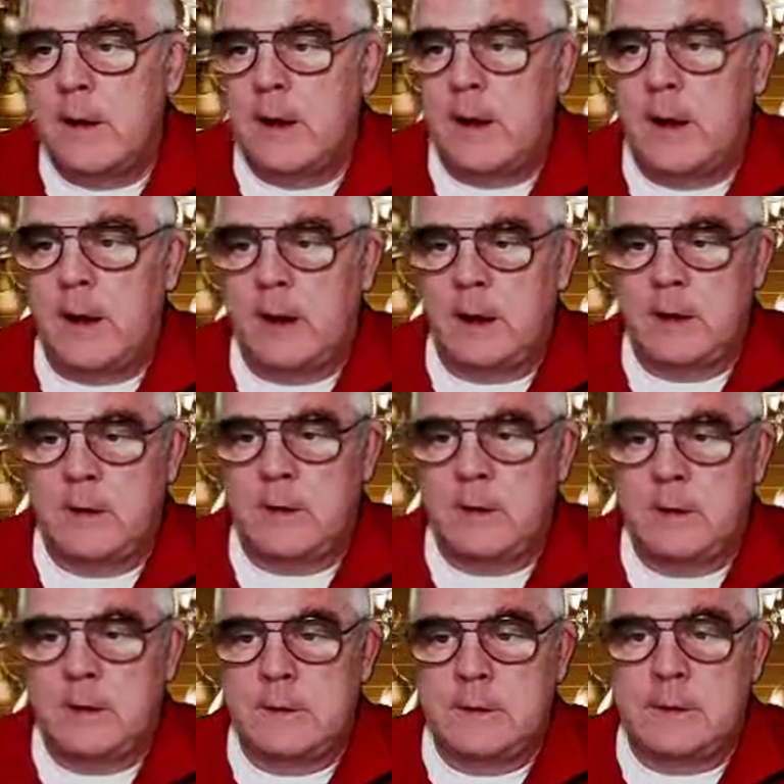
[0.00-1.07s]
and
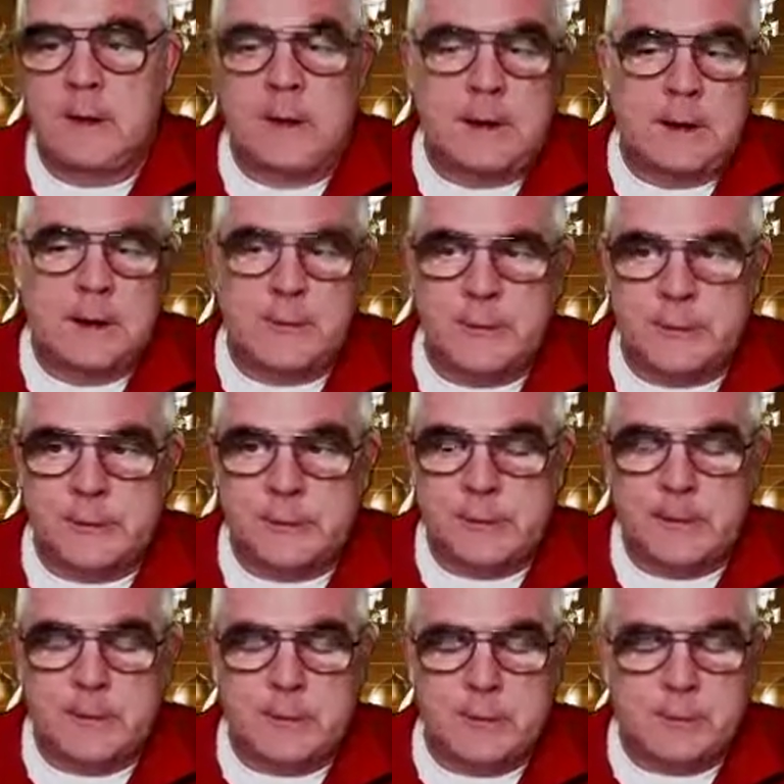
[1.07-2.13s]
taking the
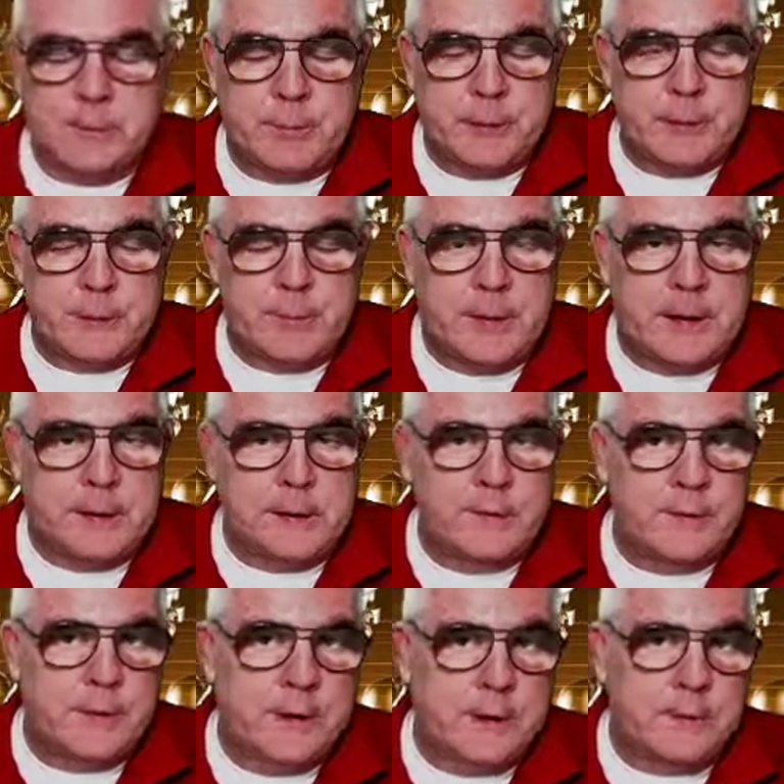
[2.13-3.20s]

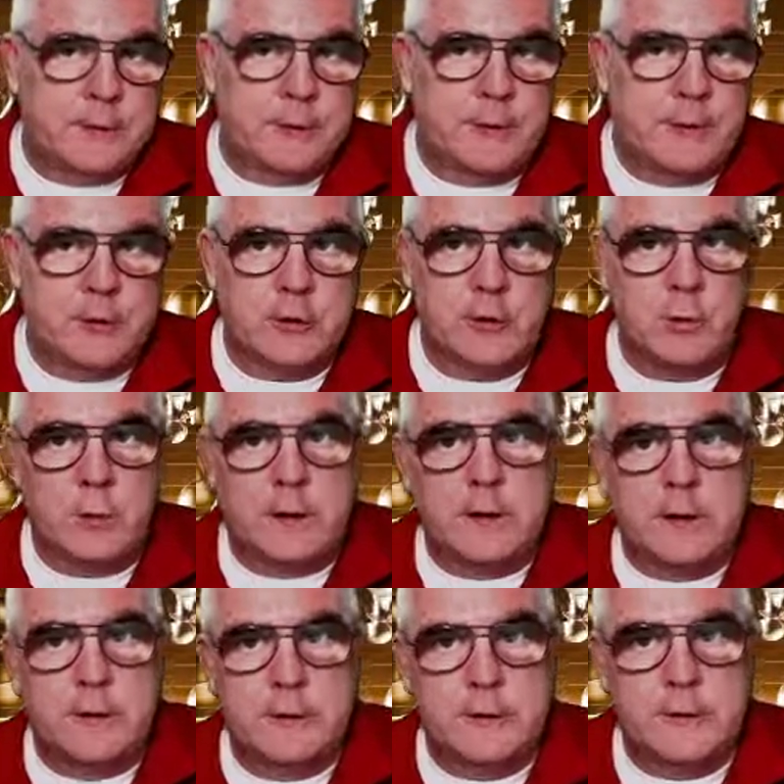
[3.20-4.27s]
perspective that if such a
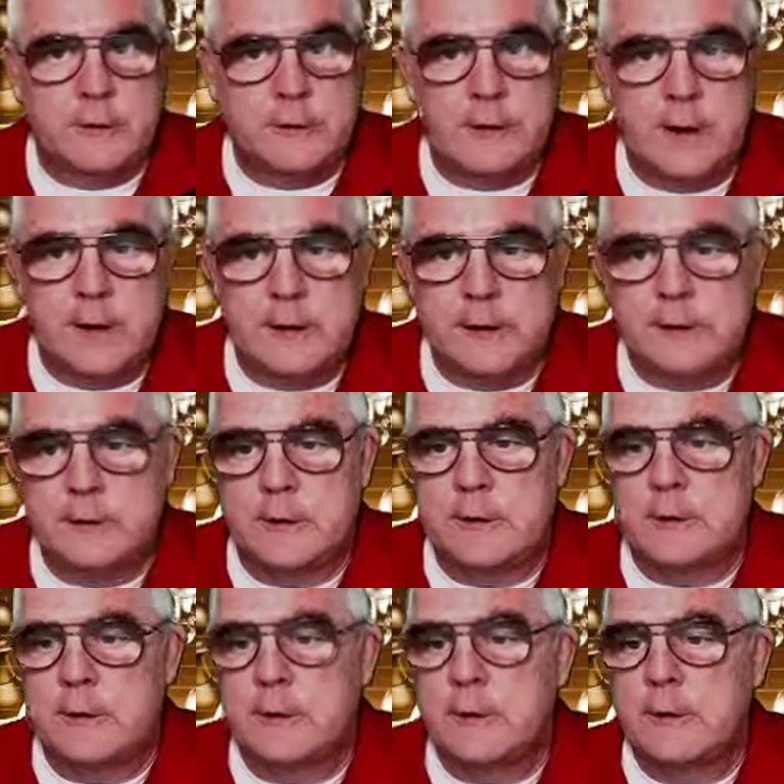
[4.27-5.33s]
weakness does not
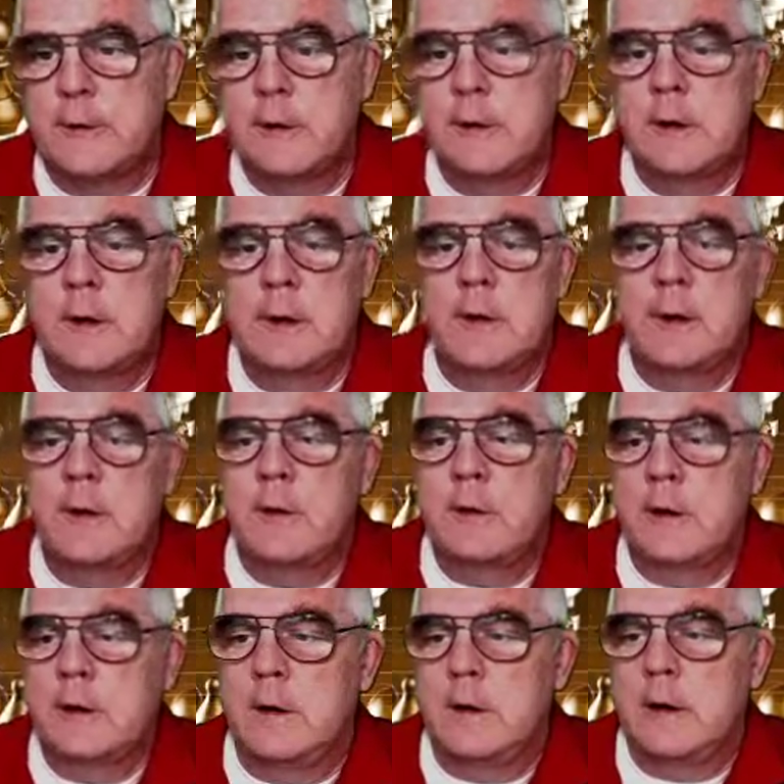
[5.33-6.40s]
exist,
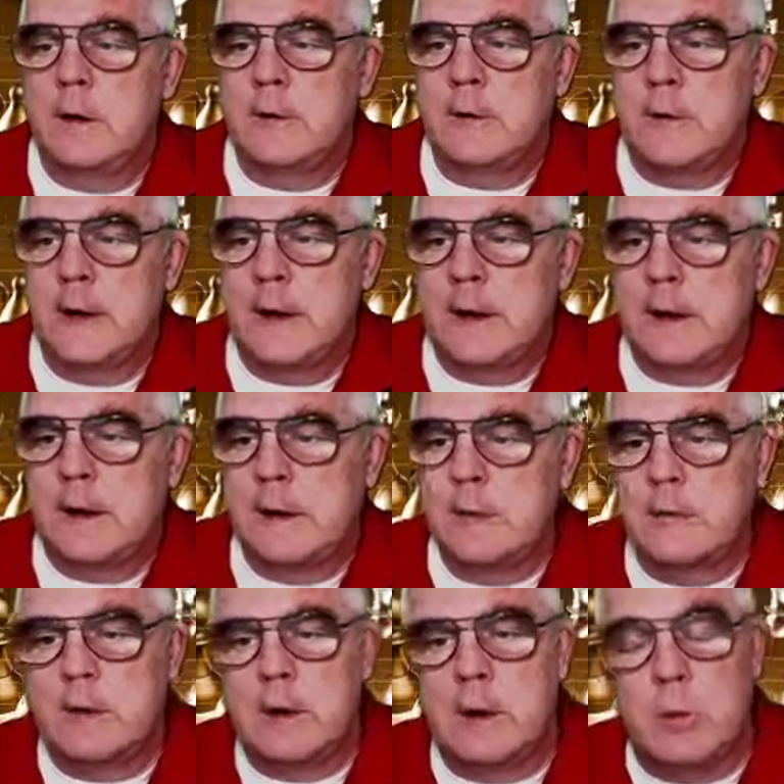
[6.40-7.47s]
then attacking
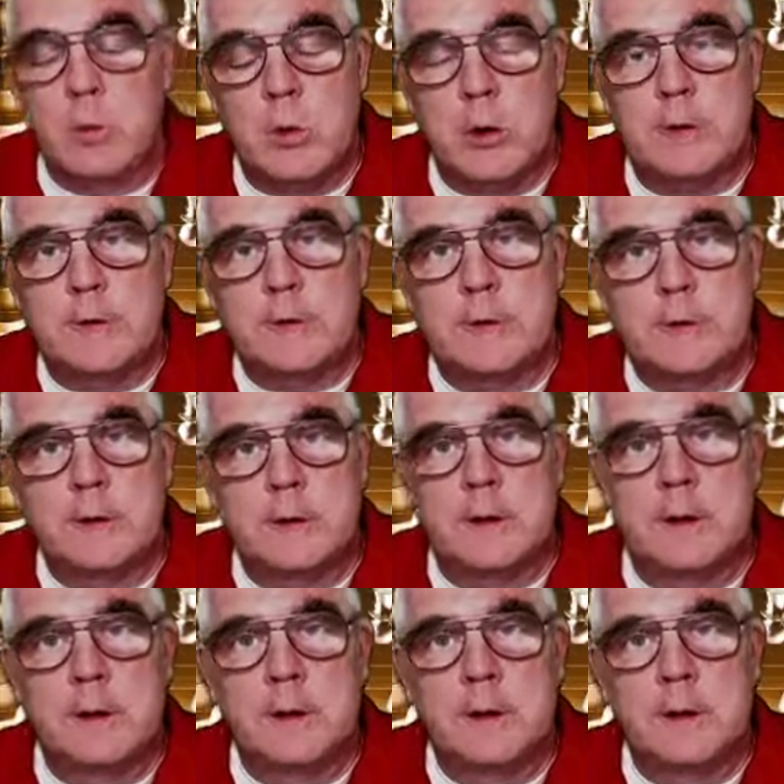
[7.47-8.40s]
is not warranted,